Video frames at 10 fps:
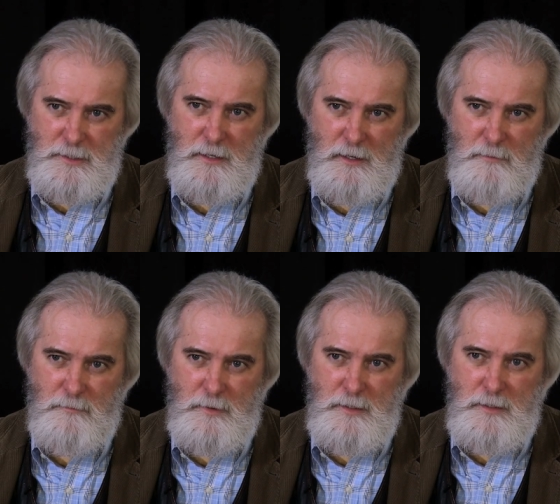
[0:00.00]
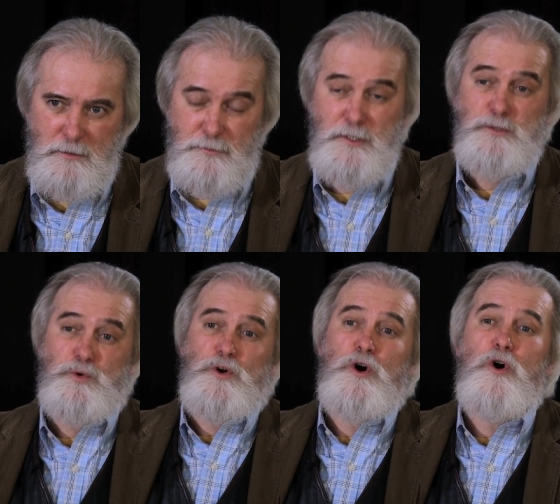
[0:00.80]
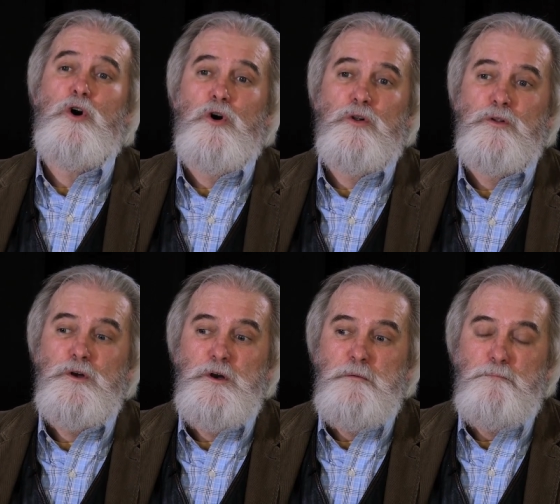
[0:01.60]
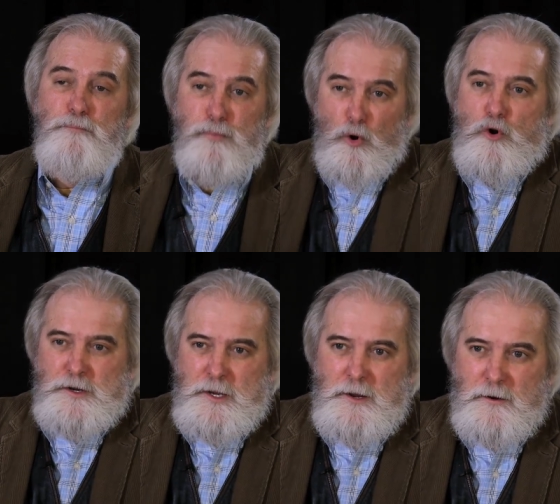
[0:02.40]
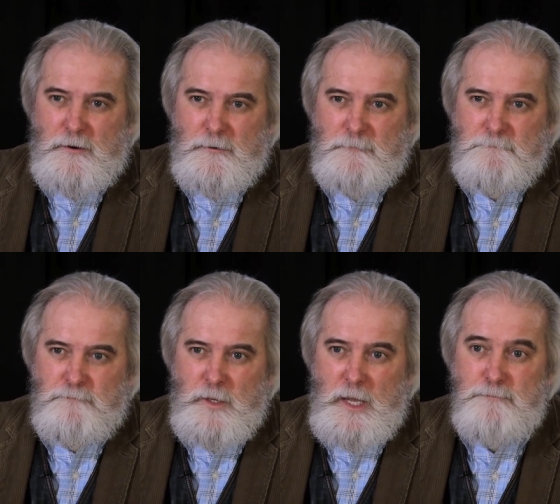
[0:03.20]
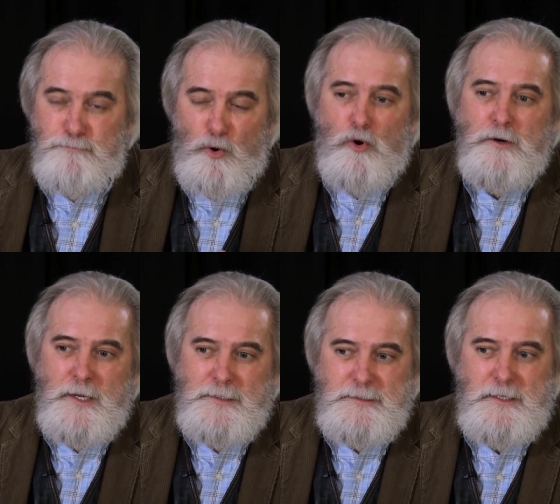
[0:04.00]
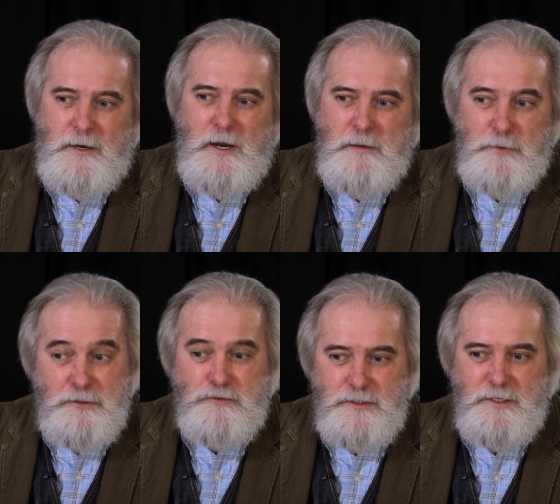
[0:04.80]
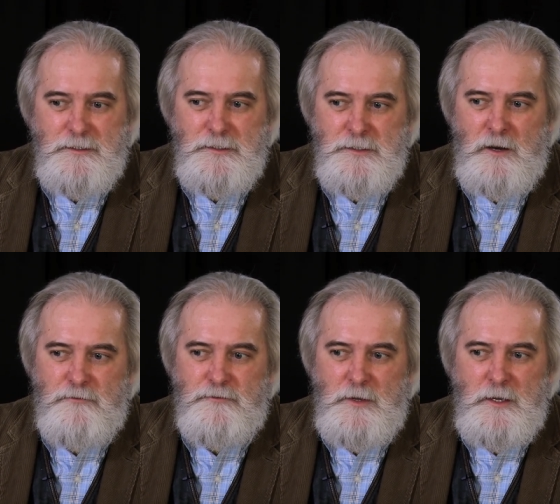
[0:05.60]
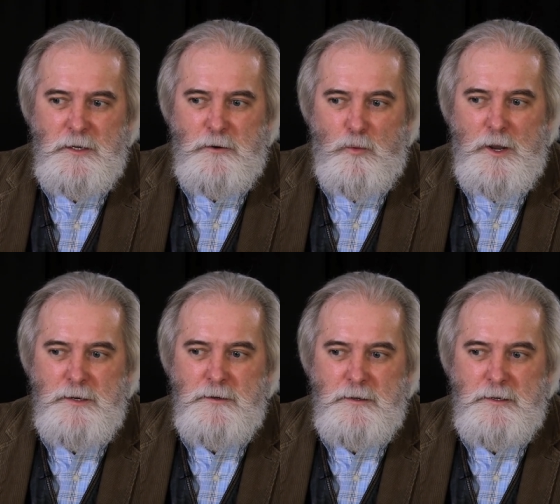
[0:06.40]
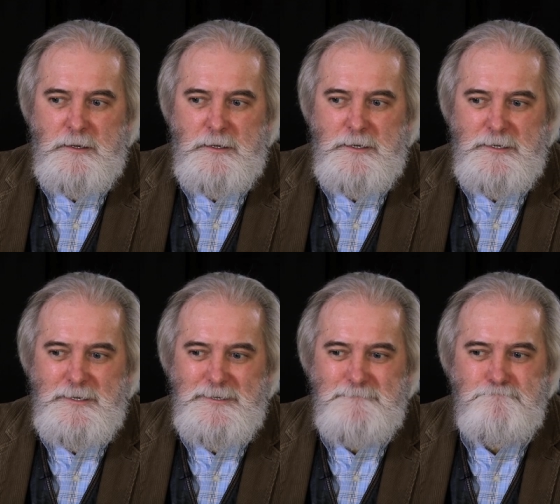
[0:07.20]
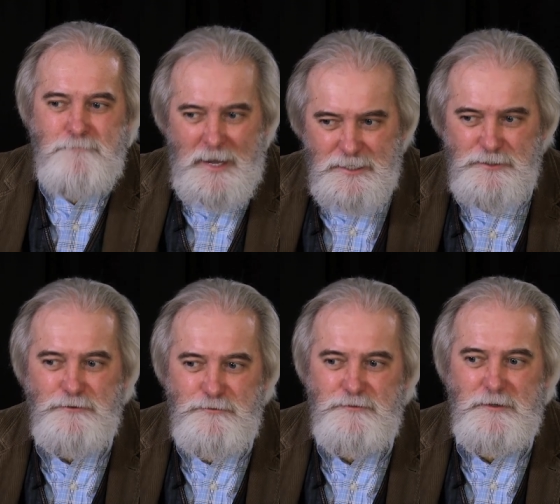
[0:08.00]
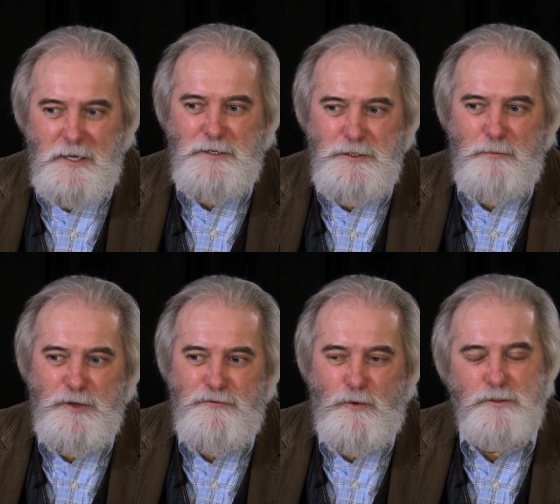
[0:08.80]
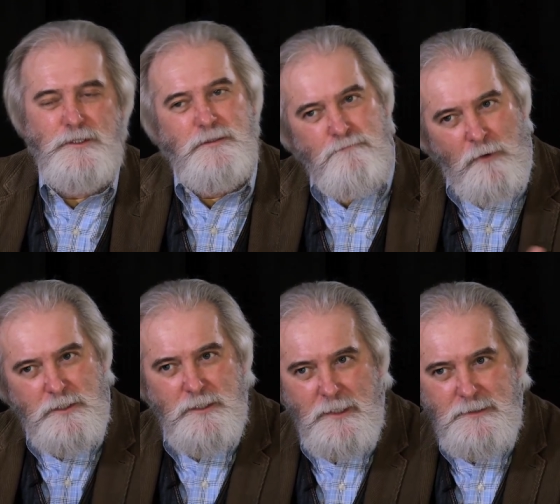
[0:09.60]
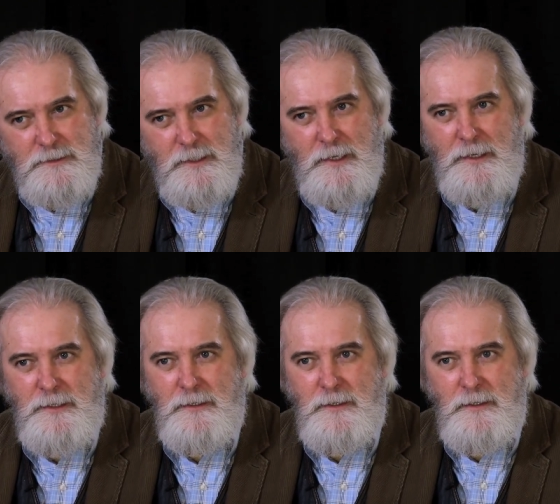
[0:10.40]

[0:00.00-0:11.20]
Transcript: time, these were all born here, and born at a time, interestingly enough, when massive economic forces, much like today,